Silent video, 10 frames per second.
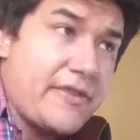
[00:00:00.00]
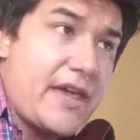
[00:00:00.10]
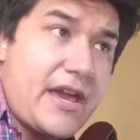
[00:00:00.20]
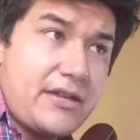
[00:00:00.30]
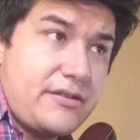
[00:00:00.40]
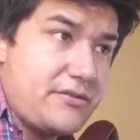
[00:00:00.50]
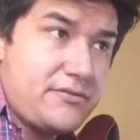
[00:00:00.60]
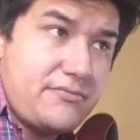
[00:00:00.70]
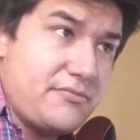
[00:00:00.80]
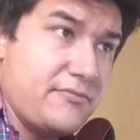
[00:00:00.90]

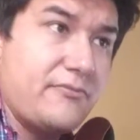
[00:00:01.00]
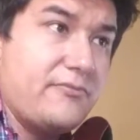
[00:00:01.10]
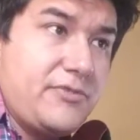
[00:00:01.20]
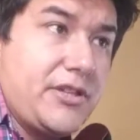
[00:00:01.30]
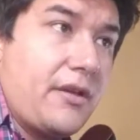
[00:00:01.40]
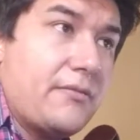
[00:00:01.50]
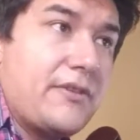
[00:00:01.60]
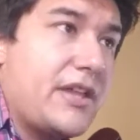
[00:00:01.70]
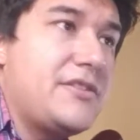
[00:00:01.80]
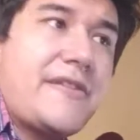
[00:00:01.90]

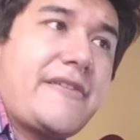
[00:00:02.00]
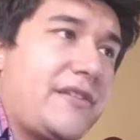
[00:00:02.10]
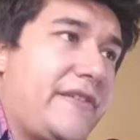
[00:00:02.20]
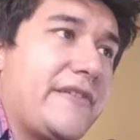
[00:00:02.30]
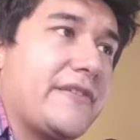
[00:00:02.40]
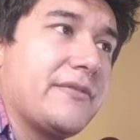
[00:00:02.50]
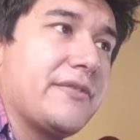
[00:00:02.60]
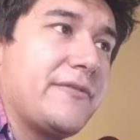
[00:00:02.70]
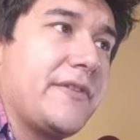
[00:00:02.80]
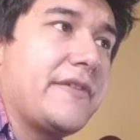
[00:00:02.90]
and just listen to it
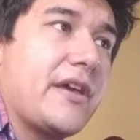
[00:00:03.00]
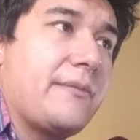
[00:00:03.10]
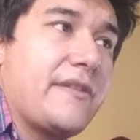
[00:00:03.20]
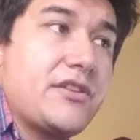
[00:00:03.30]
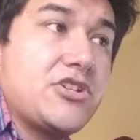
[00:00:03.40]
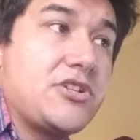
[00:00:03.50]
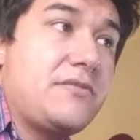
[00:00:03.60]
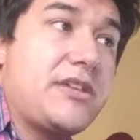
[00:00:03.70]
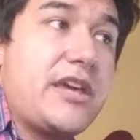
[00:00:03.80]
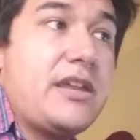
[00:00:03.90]
a few times, and you
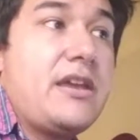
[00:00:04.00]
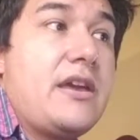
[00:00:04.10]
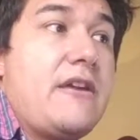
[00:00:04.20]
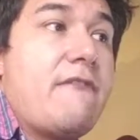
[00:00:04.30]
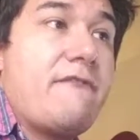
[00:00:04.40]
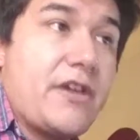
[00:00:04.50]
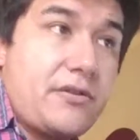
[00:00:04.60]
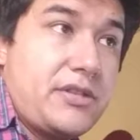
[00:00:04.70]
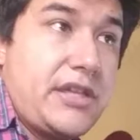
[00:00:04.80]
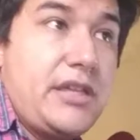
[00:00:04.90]
should get
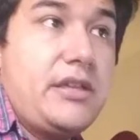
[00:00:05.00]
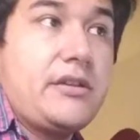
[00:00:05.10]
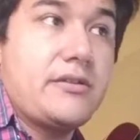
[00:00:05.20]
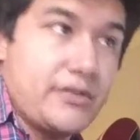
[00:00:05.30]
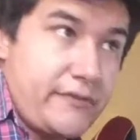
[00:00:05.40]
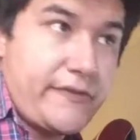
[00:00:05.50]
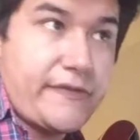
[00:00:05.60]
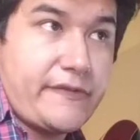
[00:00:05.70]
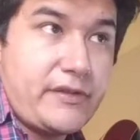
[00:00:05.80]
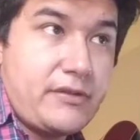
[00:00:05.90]
fairly
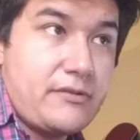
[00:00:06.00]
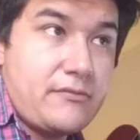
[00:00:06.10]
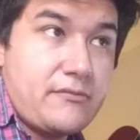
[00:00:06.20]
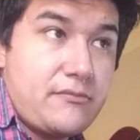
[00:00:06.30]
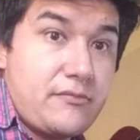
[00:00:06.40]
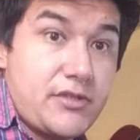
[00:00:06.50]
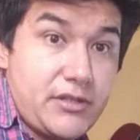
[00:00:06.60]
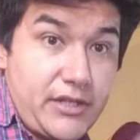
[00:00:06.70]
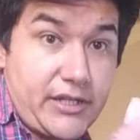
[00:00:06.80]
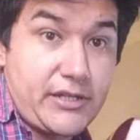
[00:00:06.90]
close.
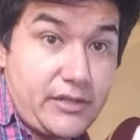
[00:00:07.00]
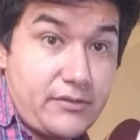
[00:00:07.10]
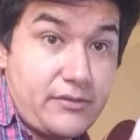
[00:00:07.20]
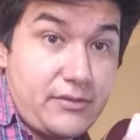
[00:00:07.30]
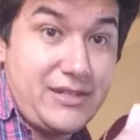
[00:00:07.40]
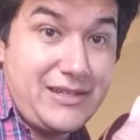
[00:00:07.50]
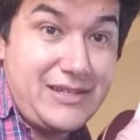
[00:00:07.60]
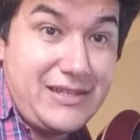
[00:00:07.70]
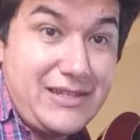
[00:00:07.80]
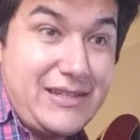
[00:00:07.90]
Good luck.
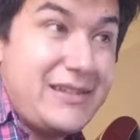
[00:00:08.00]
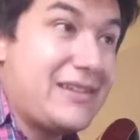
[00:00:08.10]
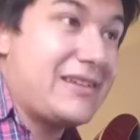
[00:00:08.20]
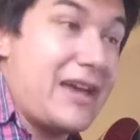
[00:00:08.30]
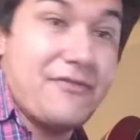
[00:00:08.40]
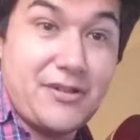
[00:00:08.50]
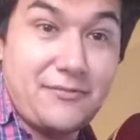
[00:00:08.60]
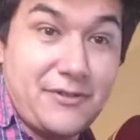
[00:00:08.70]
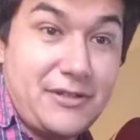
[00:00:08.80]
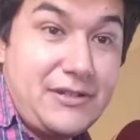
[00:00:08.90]
Have a good
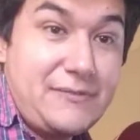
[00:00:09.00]
one.